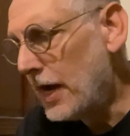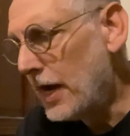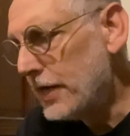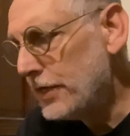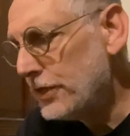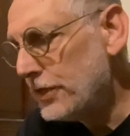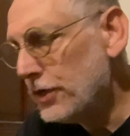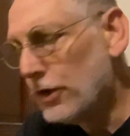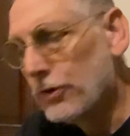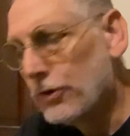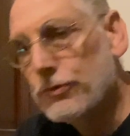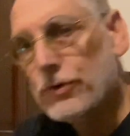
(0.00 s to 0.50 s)

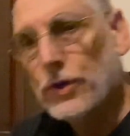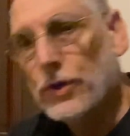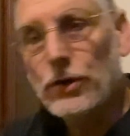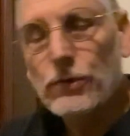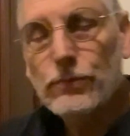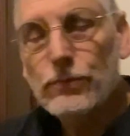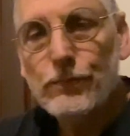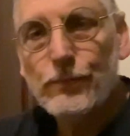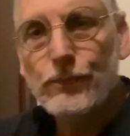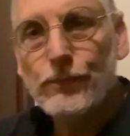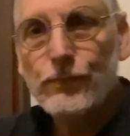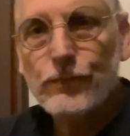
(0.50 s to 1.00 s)
don't
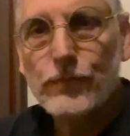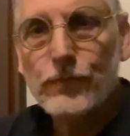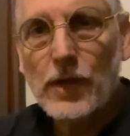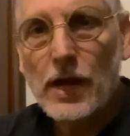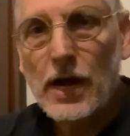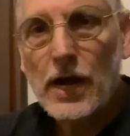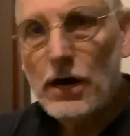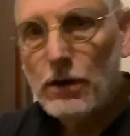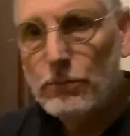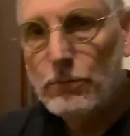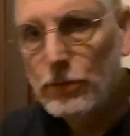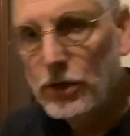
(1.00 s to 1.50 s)
know
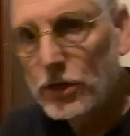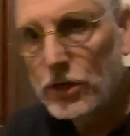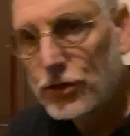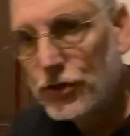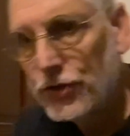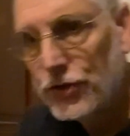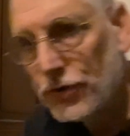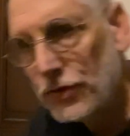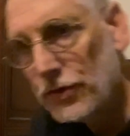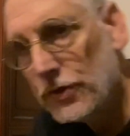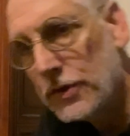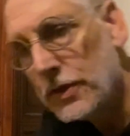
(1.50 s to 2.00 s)
how much,